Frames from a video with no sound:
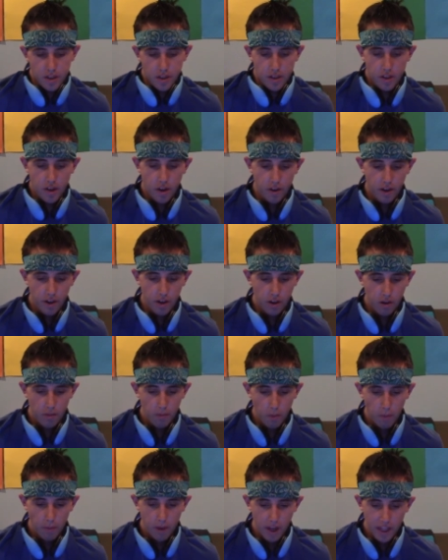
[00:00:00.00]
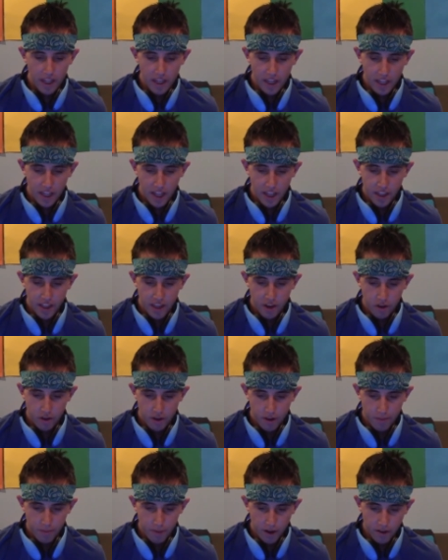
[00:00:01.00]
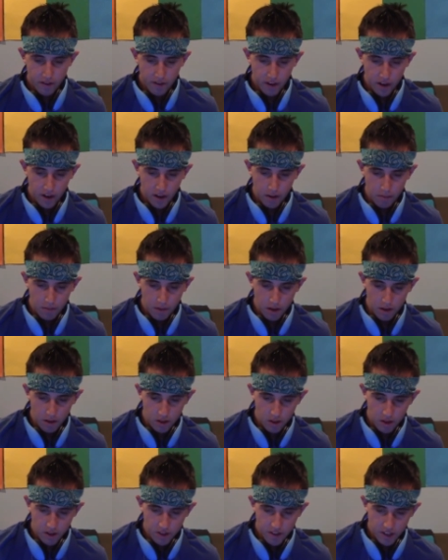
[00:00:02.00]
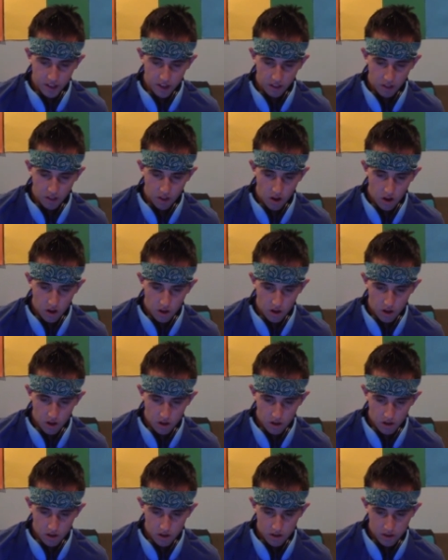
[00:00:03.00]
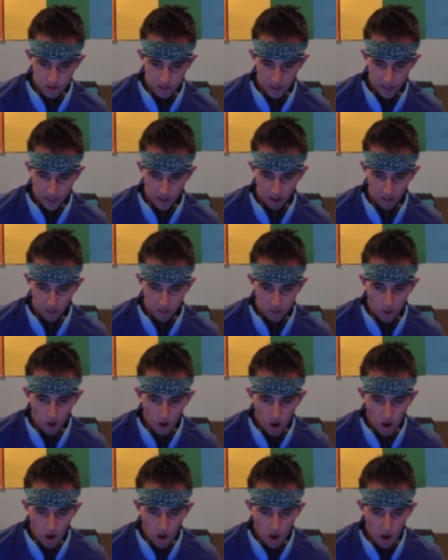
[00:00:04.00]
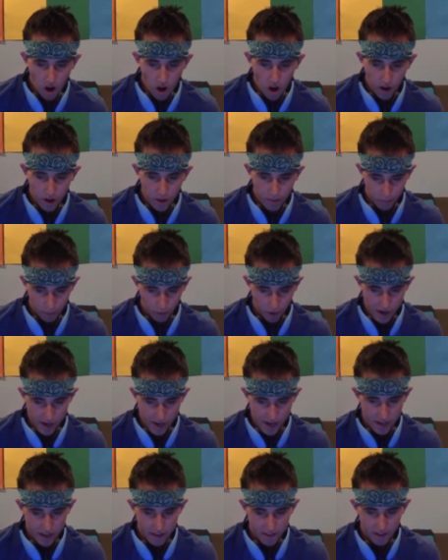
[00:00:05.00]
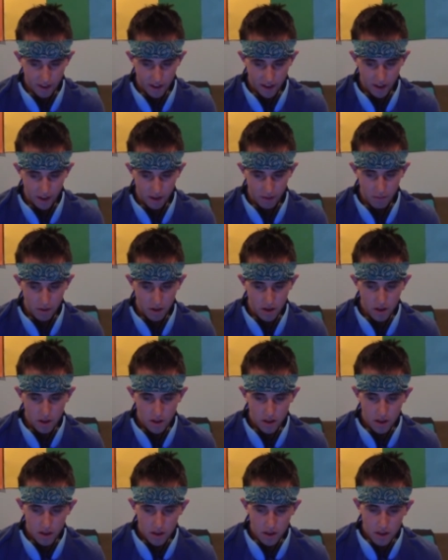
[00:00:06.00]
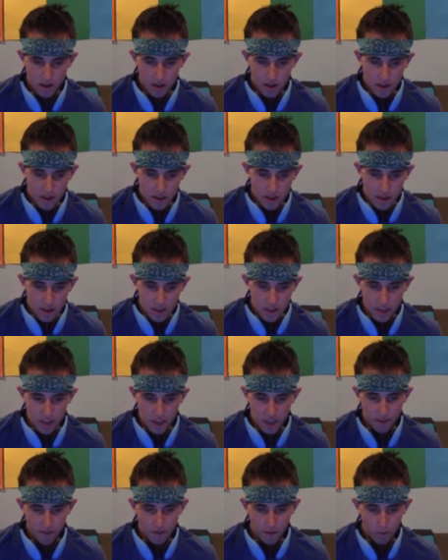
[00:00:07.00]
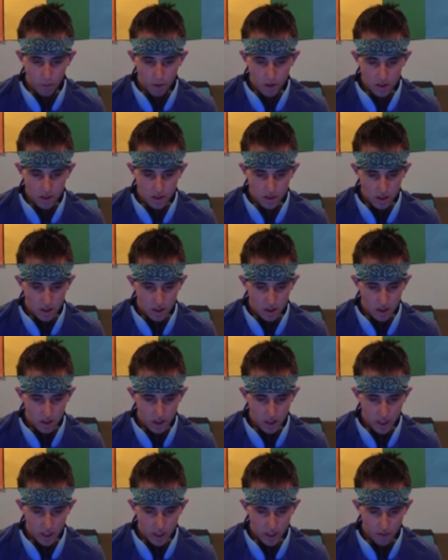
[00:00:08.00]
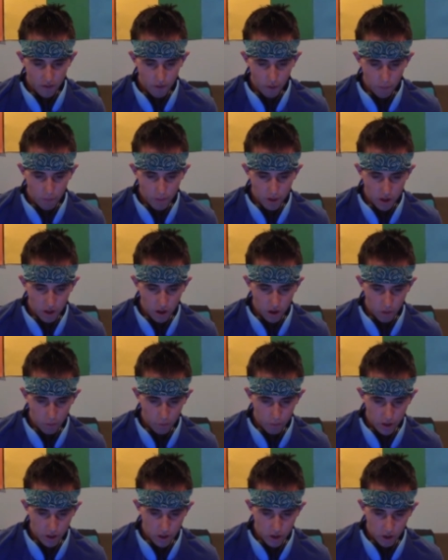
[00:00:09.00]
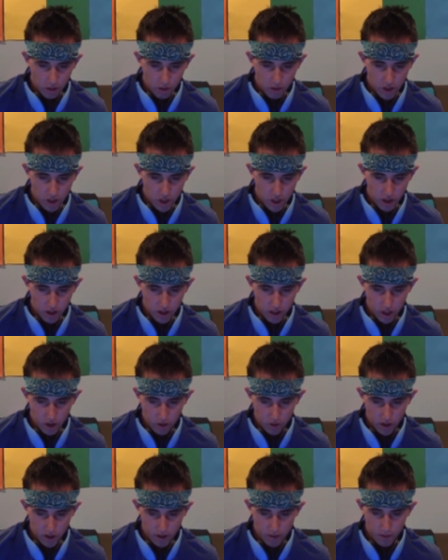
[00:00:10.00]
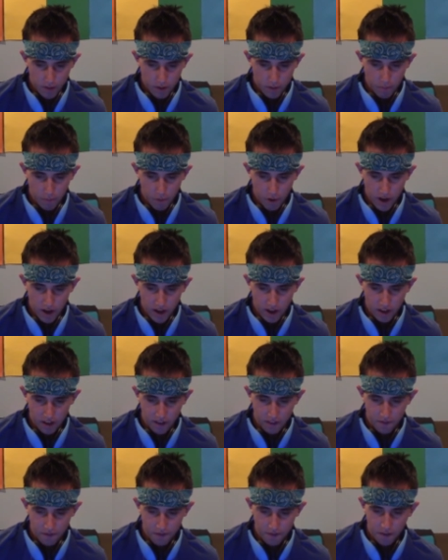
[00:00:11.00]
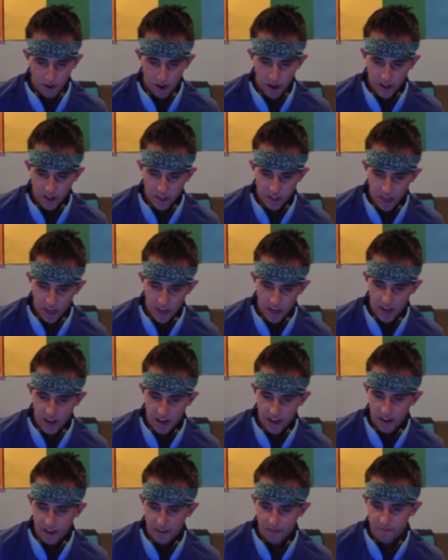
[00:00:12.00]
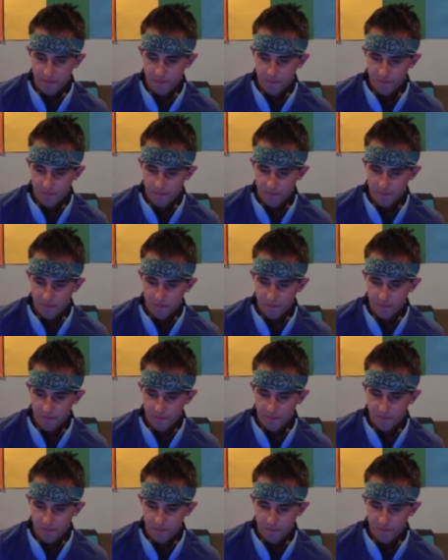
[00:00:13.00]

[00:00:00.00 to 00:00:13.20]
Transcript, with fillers: Sorry, Hadrian, but we gotta get out of here. It's break time. Looks like a long, like a long break time. He even went to the length of opening our window and shouting, Christmas break! Fuck yeah!